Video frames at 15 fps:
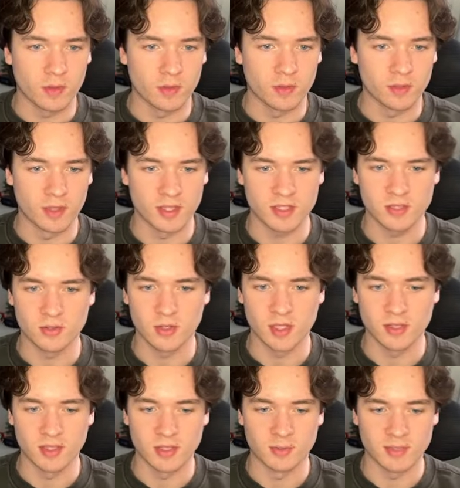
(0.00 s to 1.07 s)
that's
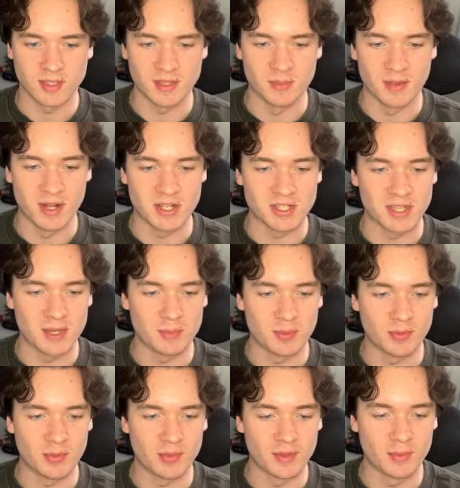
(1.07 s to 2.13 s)
annoying that he was in the match day
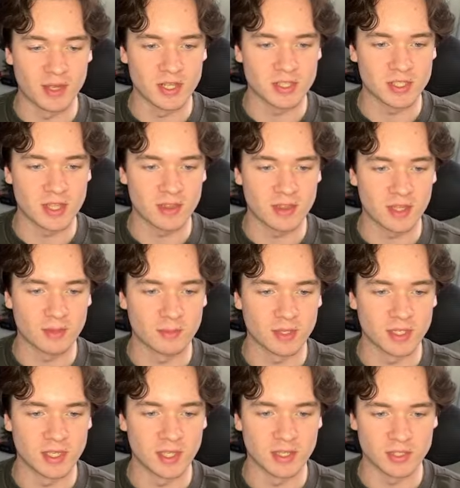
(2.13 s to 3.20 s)
thing,
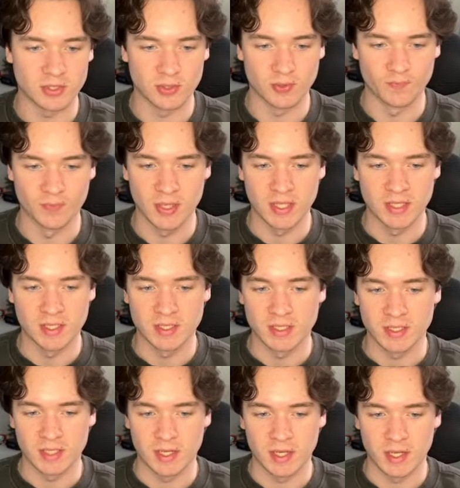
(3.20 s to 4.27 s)
but yeah, so
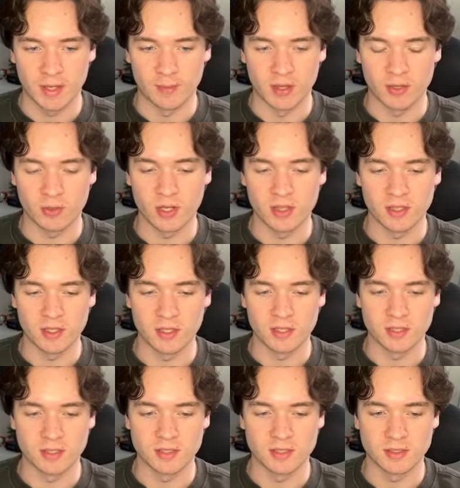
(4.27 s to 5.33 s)
annoying that
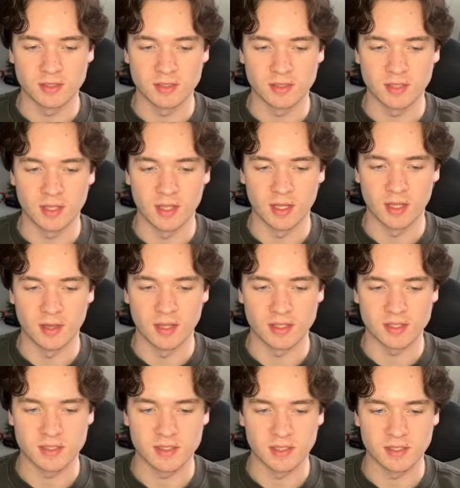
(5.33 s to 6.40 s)

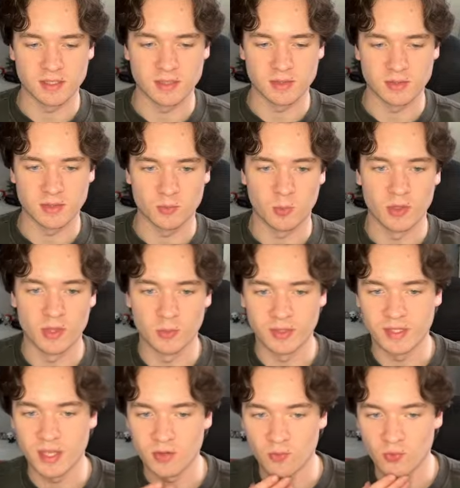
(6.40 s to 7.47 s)
that's one that we
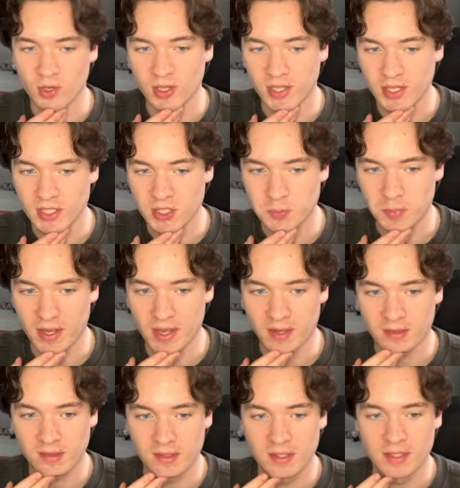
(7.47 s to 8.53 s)
didn't really
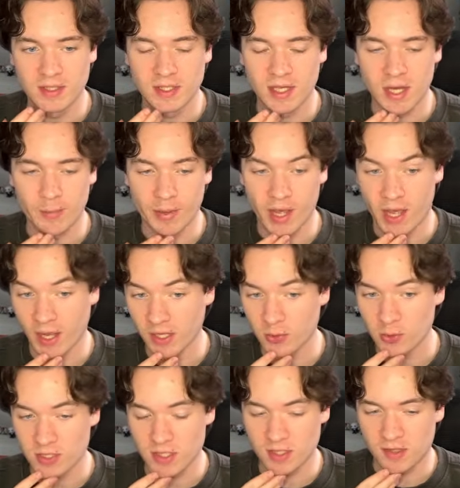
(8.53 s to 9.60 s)
expect. But
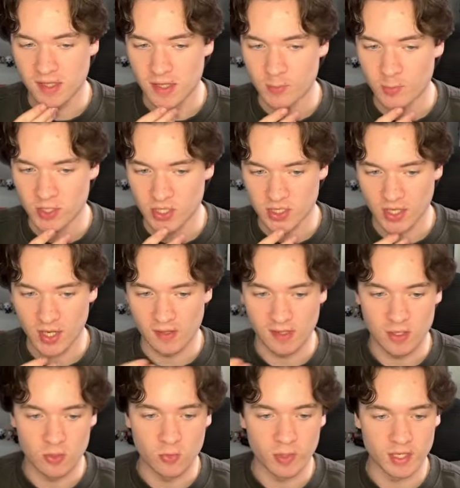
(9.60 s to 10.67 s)
Hanko's in the team, which is
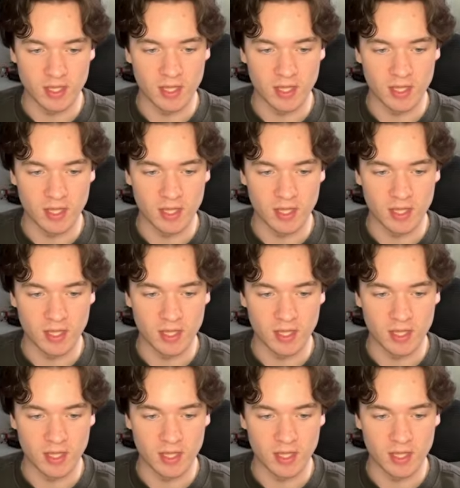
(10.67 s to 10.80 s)
ideal, but yeah,